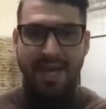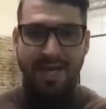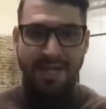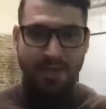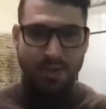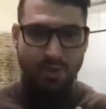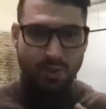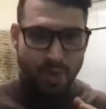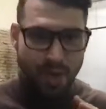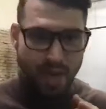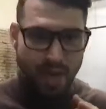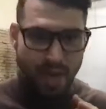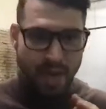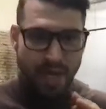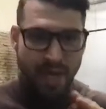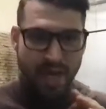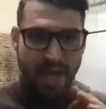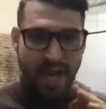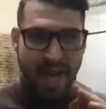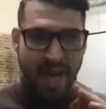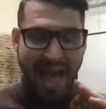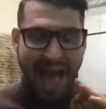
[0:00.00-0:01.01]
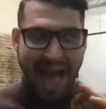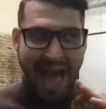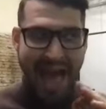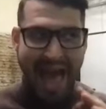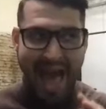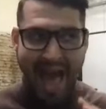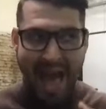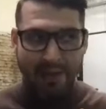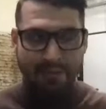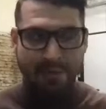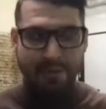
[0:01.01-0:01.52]
You
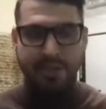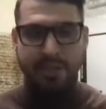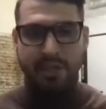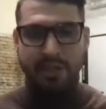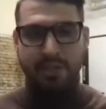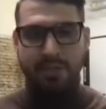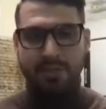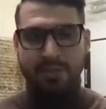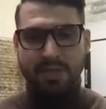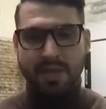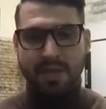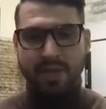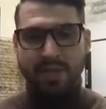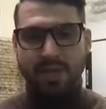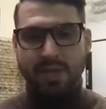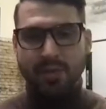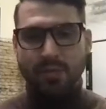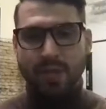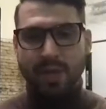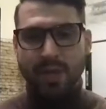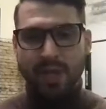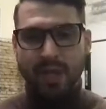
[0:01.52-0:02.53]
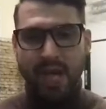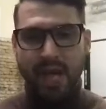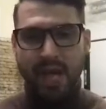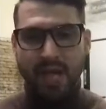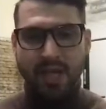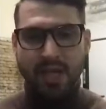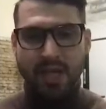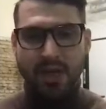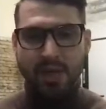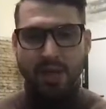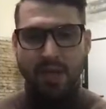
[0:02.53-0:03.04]
have circumstances where you
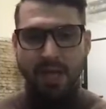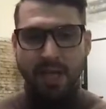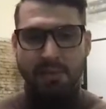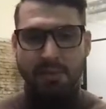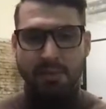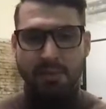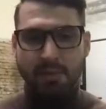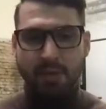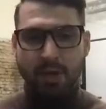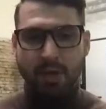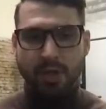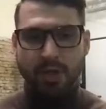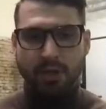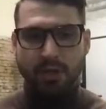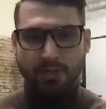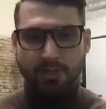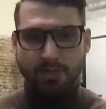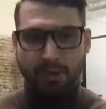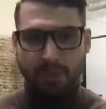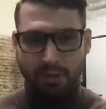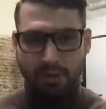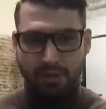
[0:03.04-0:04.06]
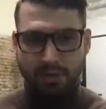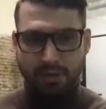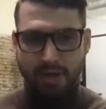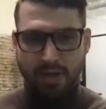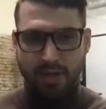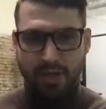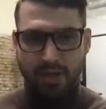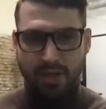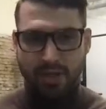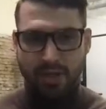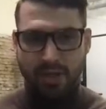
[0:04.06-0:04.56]
can go a little bit more into a
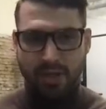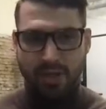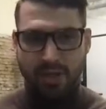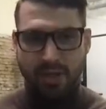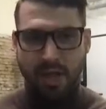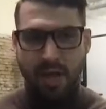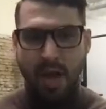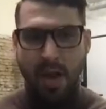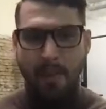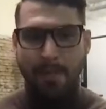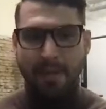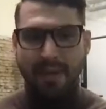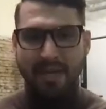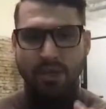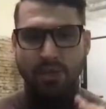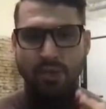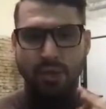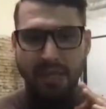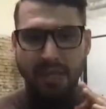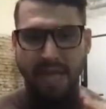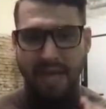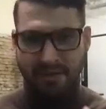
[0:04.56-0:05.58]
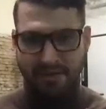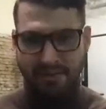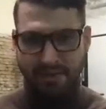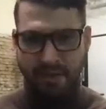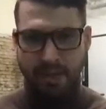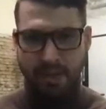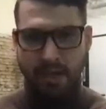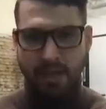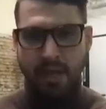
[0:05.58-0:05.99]
protraction, but you never